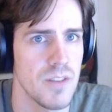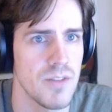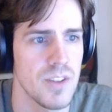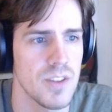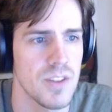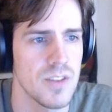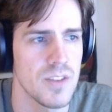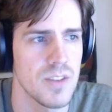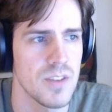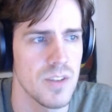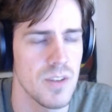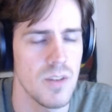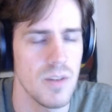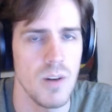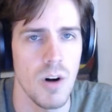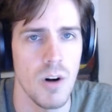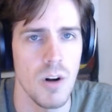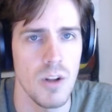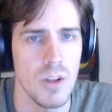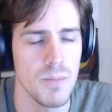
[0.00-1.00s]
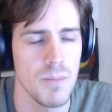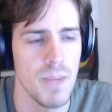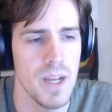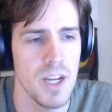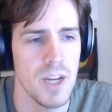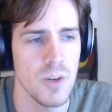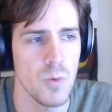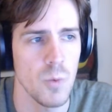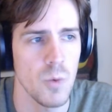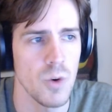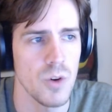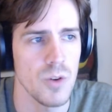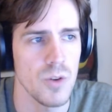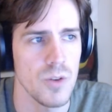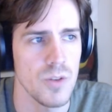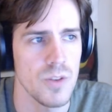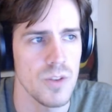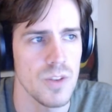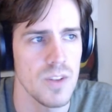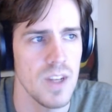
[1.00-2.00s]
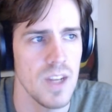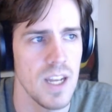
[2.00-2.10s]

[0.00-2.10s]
this all-man world,